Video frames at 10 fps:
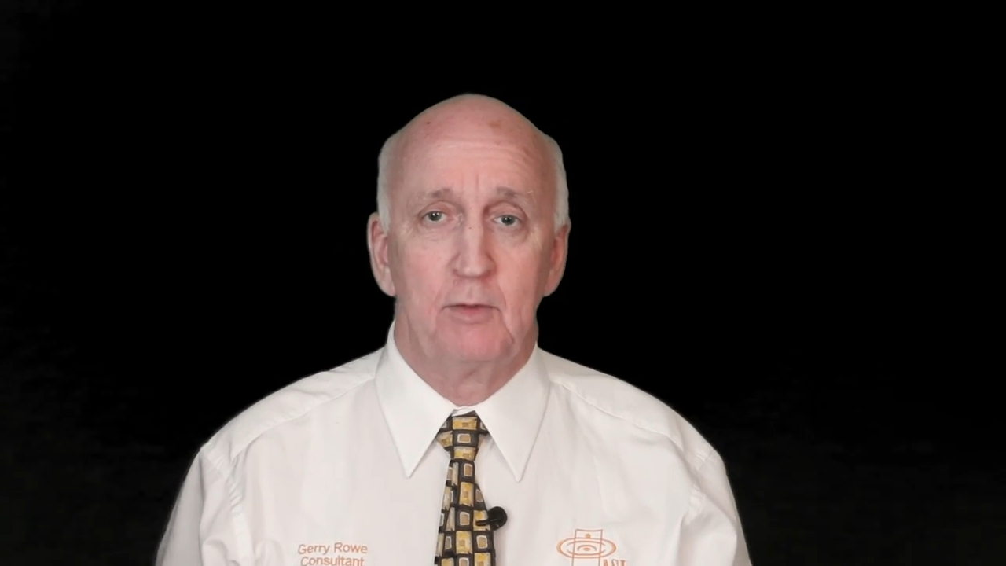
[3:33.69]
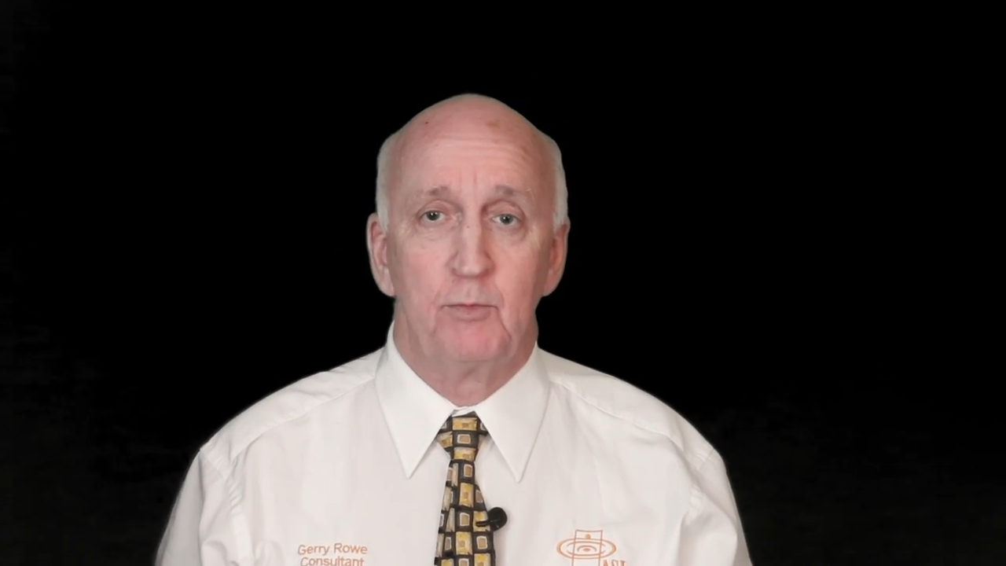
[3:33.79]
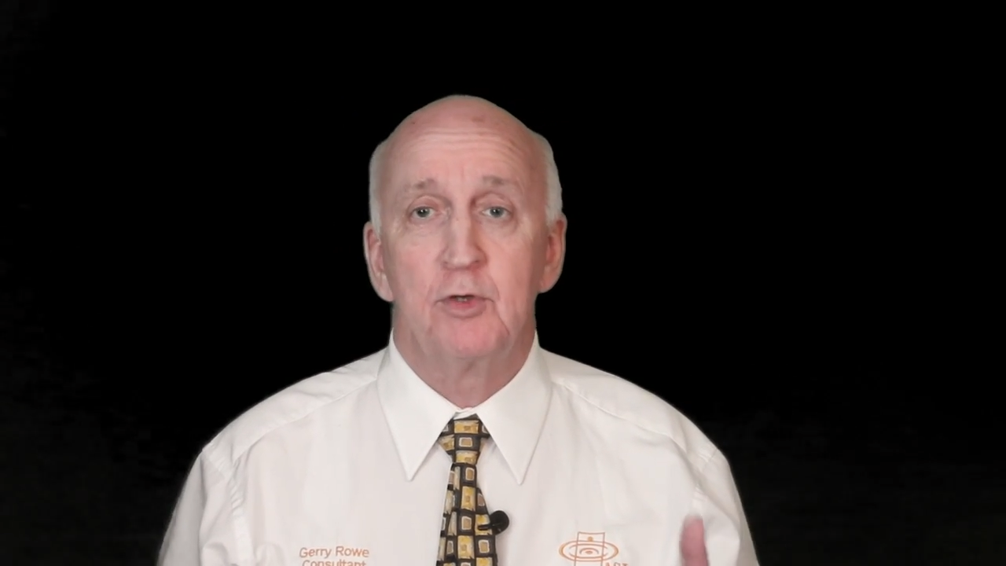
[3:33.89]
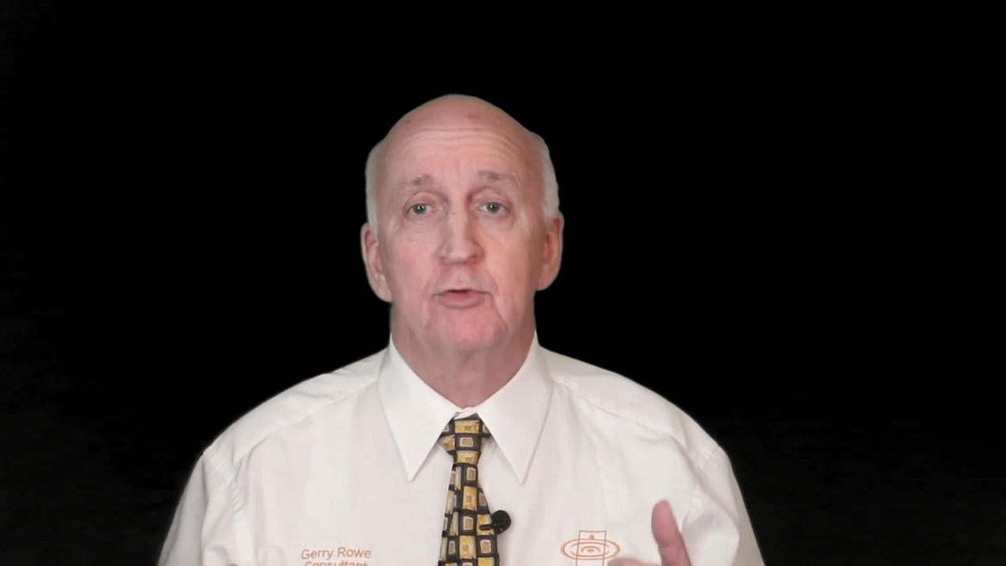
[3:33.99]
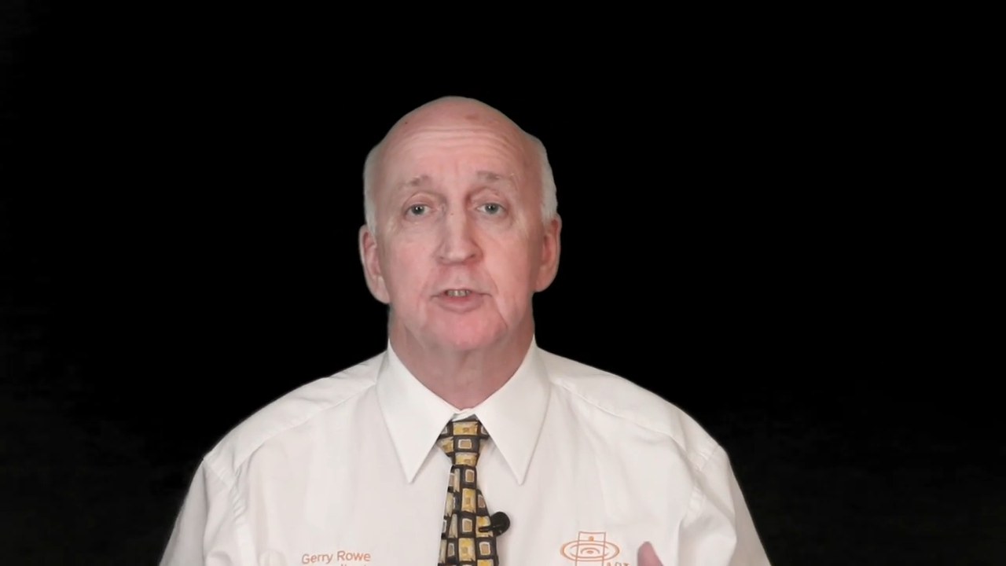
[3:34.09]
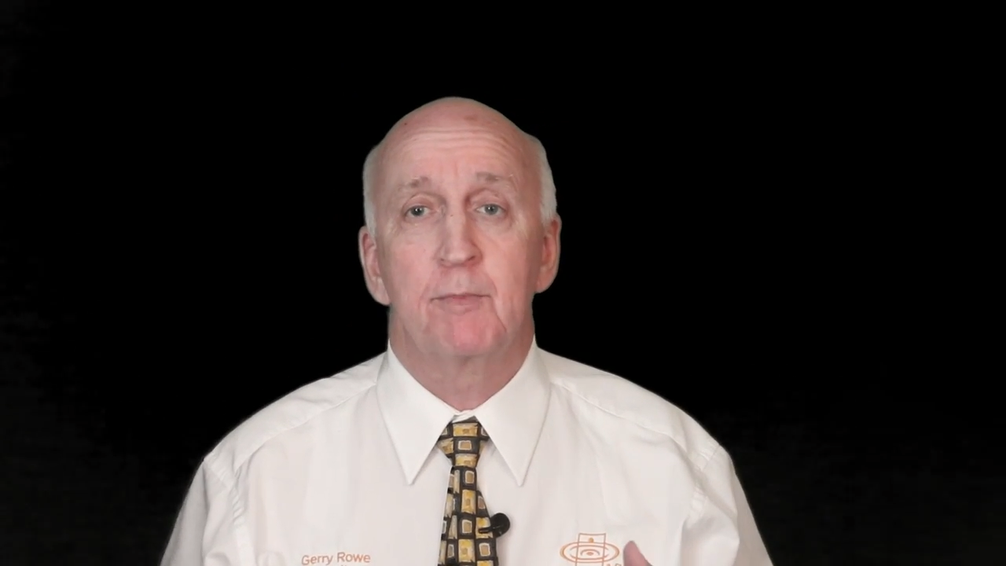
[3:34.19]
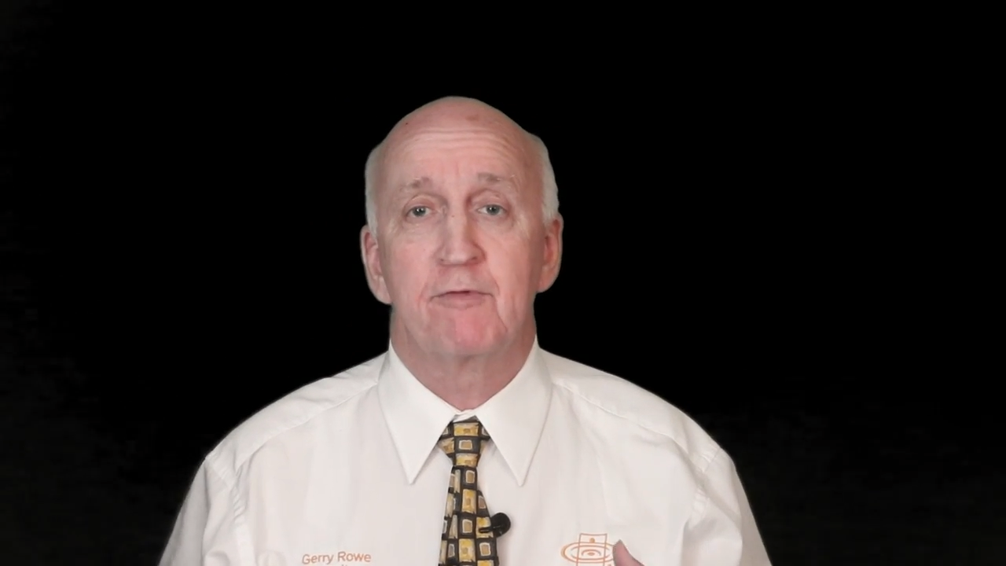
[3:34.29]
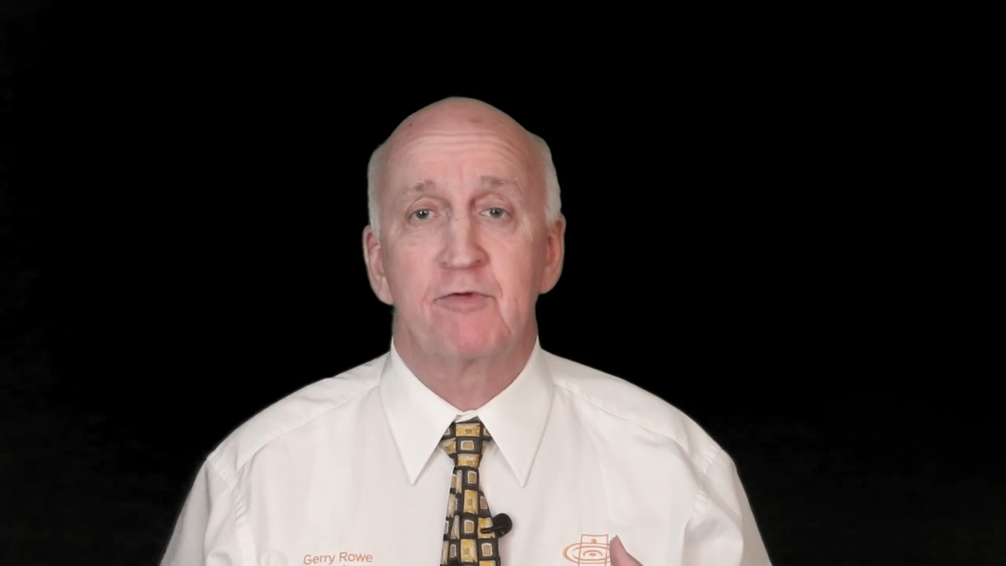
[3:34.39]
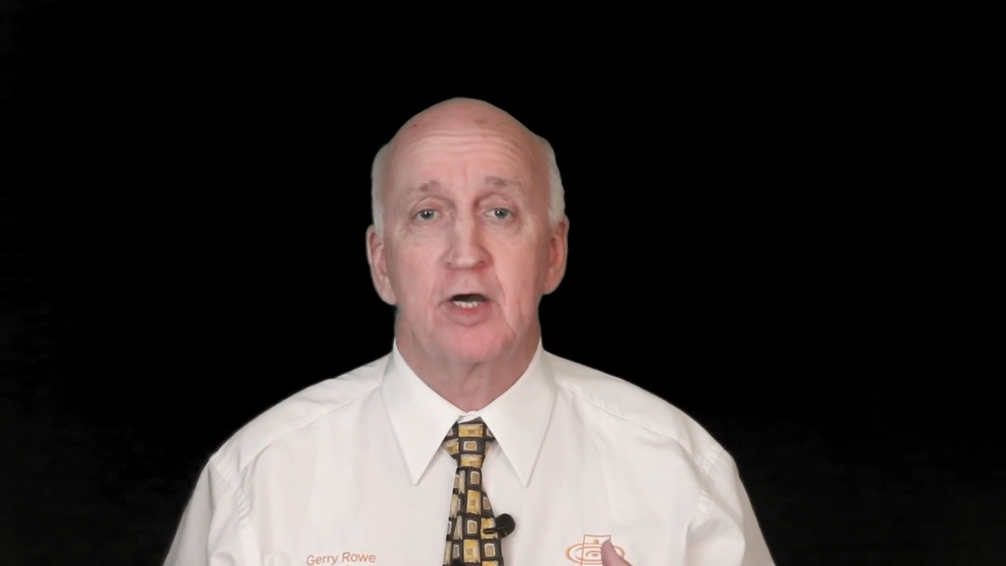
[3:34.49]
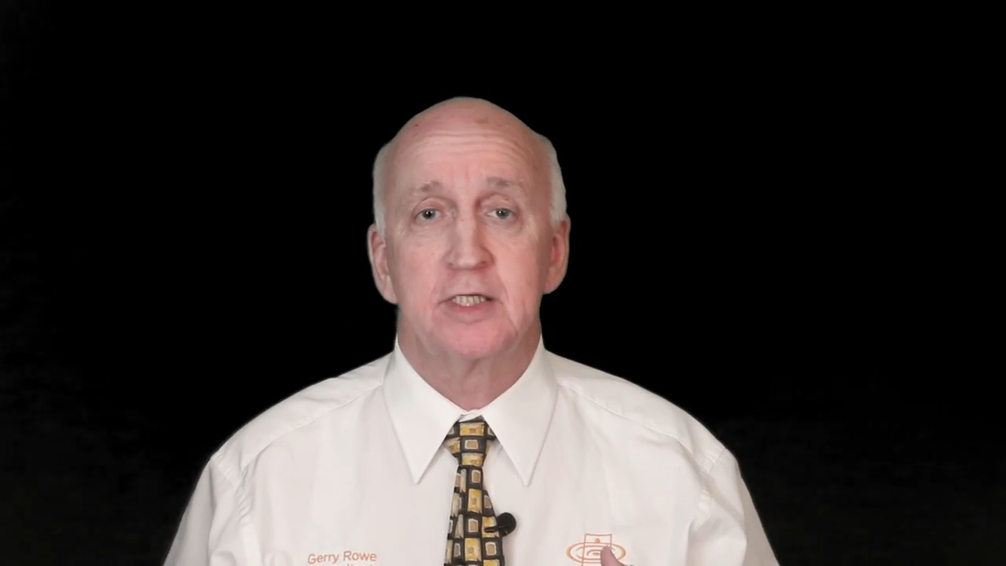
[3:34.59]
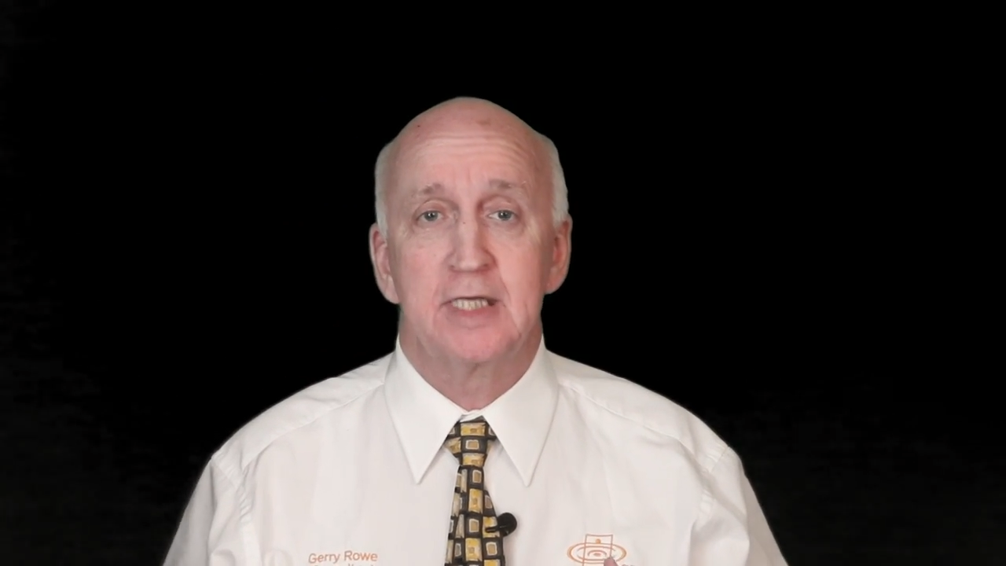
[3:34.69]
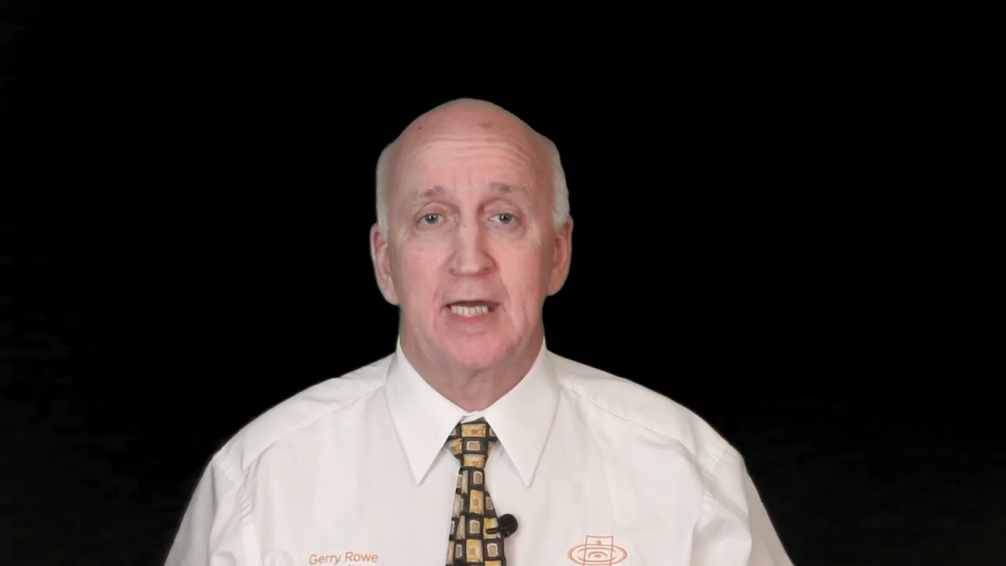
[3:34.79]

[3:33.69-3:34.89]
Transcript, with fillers: we also provide